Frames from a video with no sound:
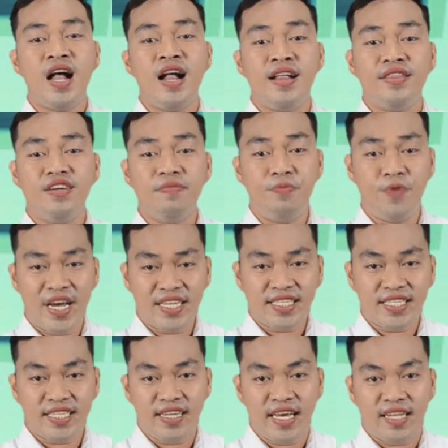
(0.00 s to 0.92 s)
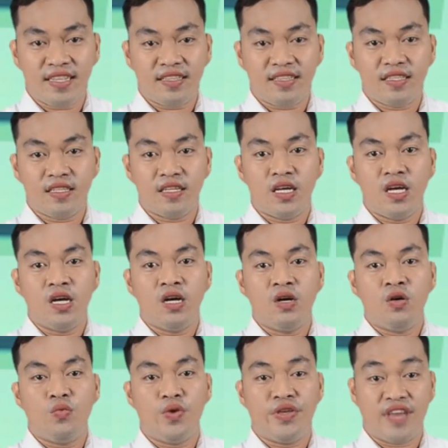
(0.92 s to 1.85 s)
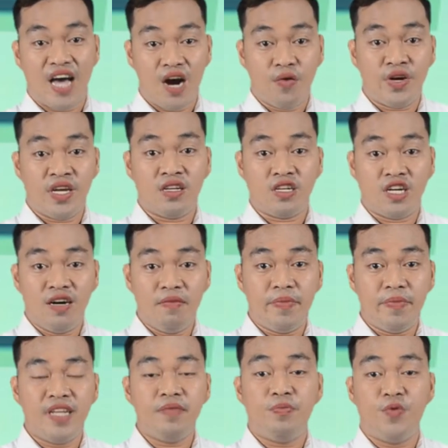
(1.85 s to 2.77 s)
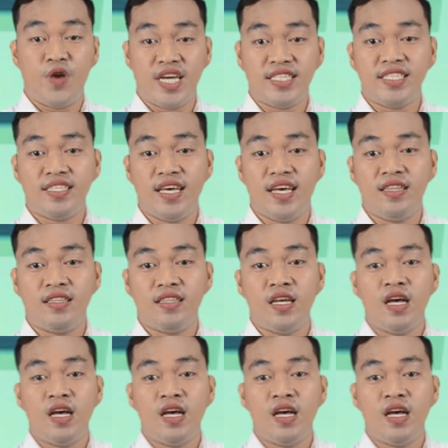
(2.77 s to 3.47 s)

The president, with our incumbent president,